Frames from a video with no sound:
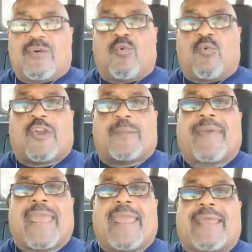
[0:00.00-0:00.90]
When you're in
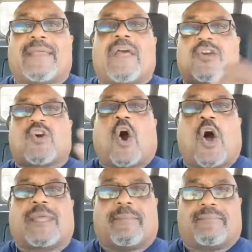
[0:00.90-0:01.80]
pain,
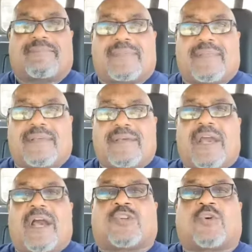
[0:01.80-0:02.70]
call him.
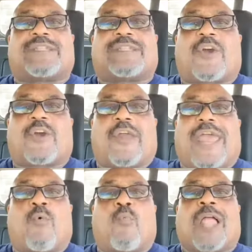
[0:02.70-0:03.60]
Don't sit there
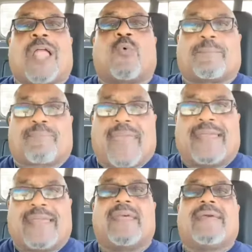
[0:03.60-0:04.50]
and wallow in
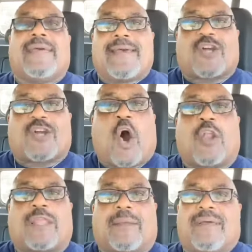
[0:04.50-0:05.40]
pain.
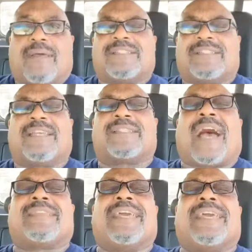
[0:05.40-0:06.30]
Call him. Jesus,
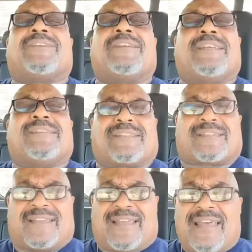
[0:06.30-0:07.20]
I need you,
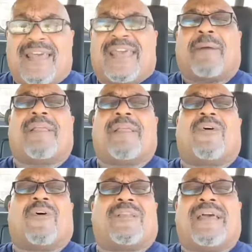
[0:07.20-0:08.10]
Jesus. Help me,
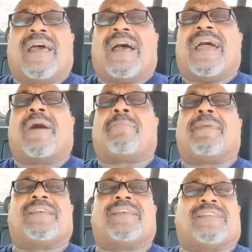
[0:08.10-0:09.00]
Lord. Help me,
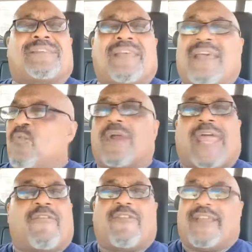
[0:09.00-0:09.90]
Jesus.
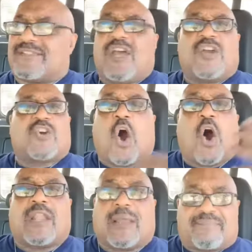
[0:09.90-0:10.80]
Whatever it is,
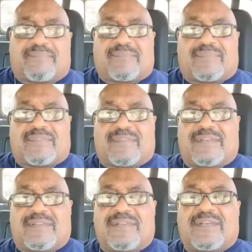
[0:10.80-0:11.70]
call him.
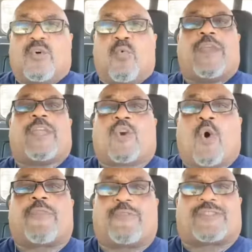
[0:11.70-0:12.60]
When you're
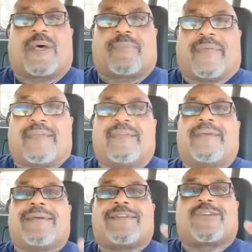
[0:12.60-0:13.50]
going through something,
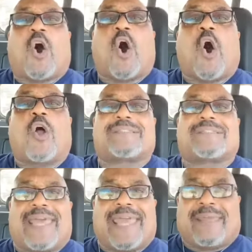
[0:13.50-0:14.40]
call his
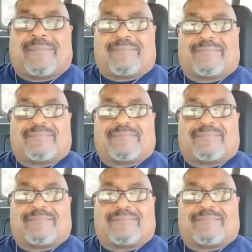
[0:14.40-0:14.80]
name.